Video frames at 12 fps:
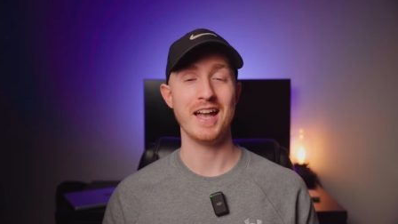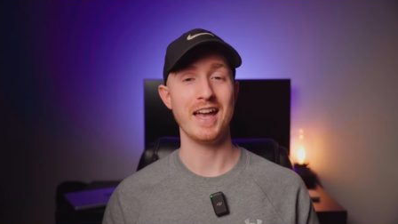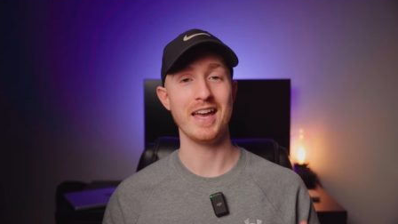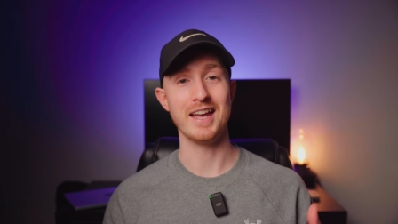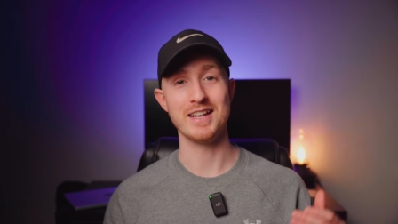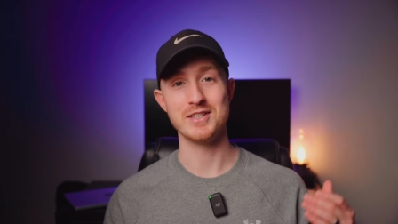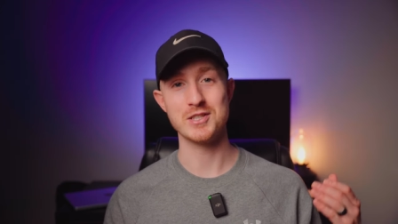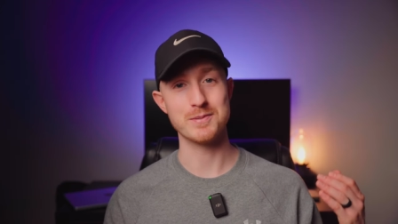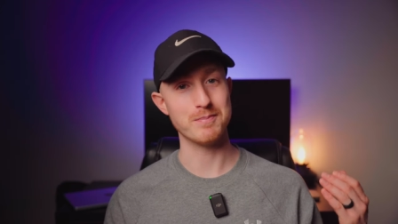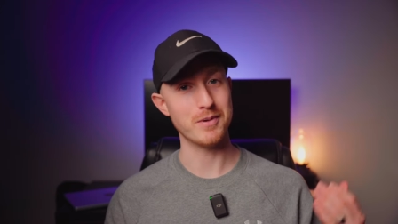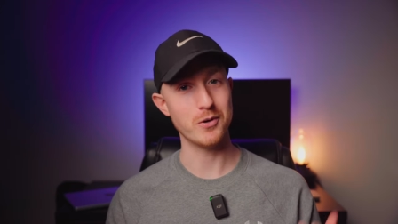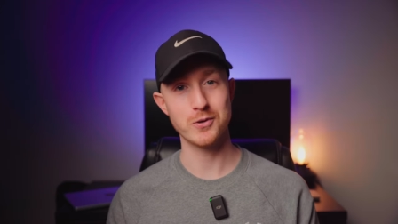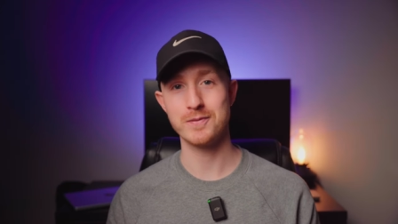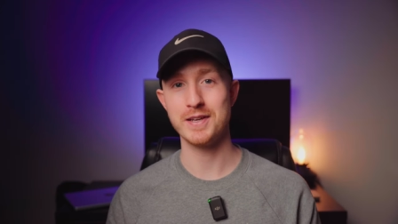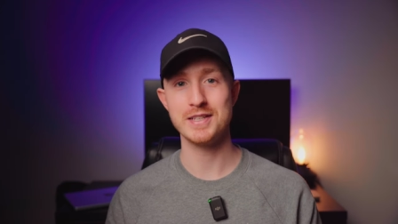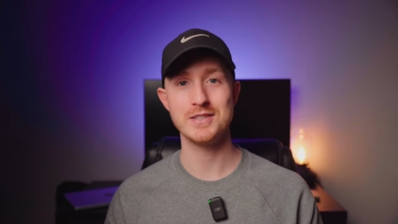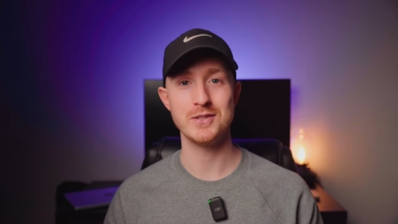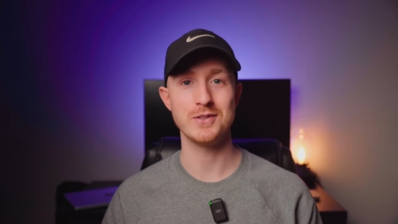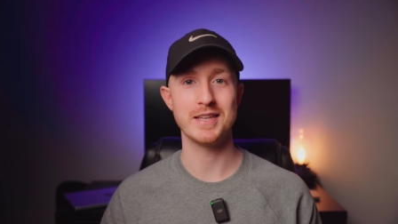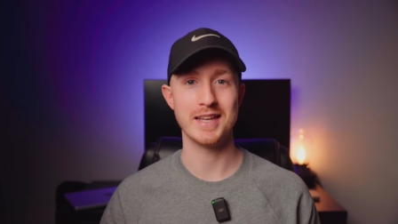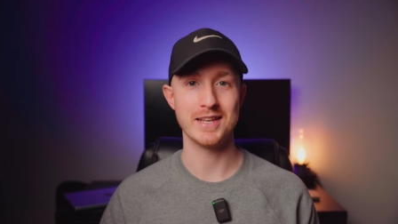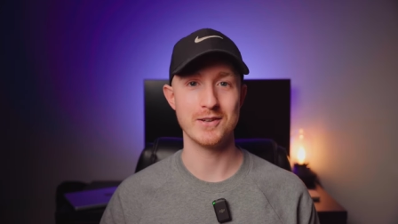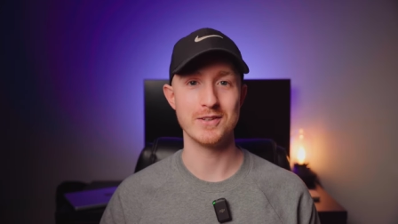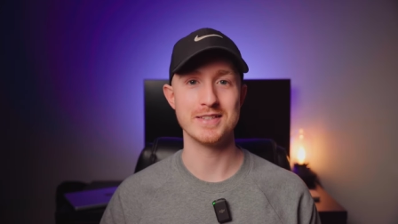and it just motivates you to get
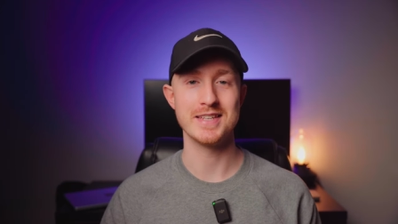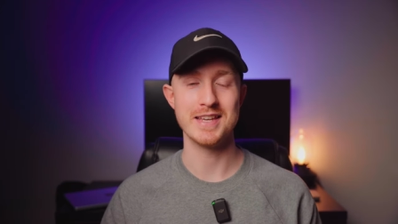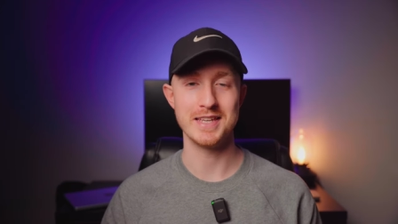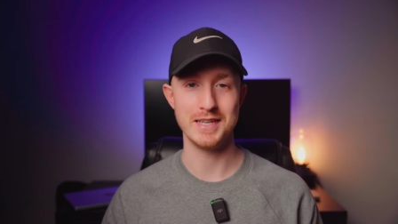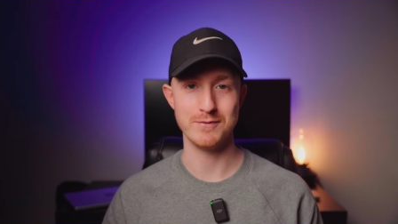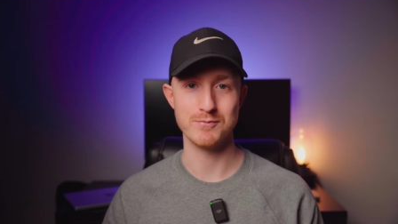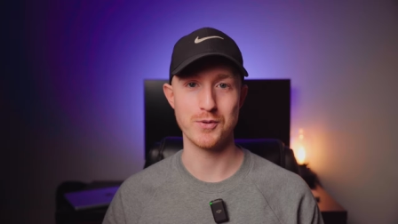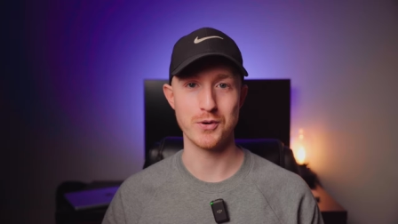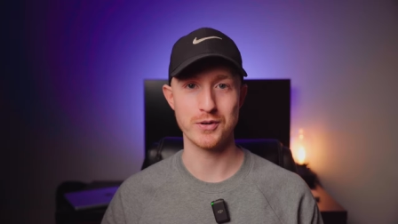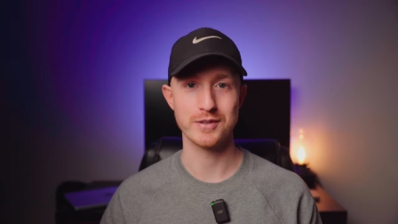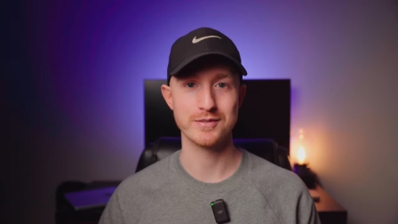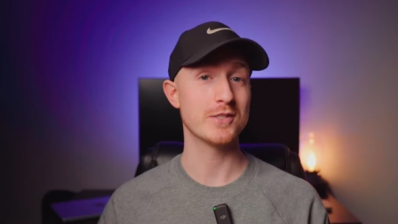out and take even more.